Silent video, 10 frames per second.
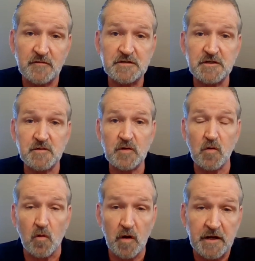nervous system
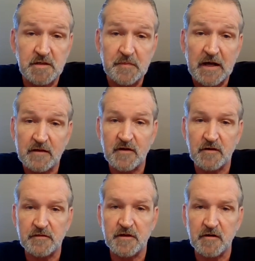according to
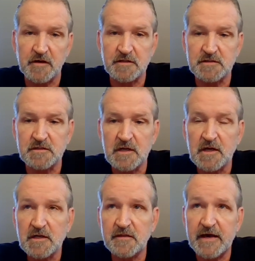polyvagal theory, is
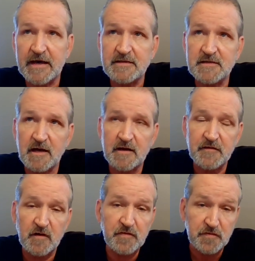that
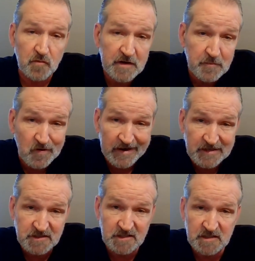there are three
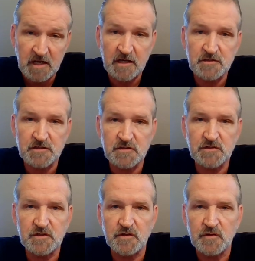branches, not
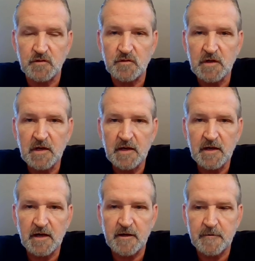just two.
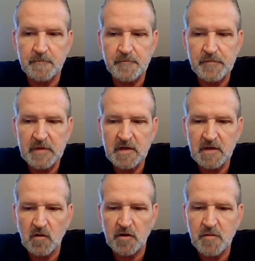
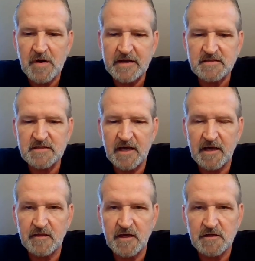Or you might
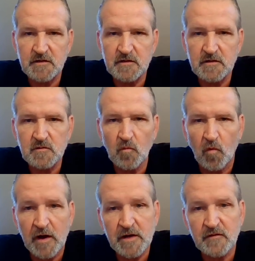say that
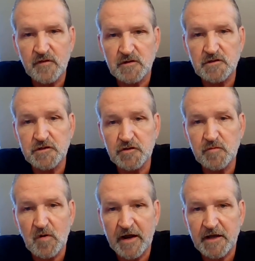one of the
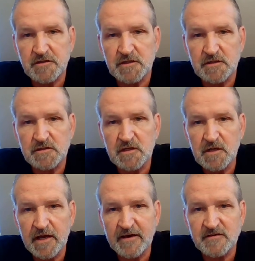two branches
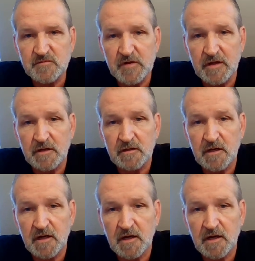has been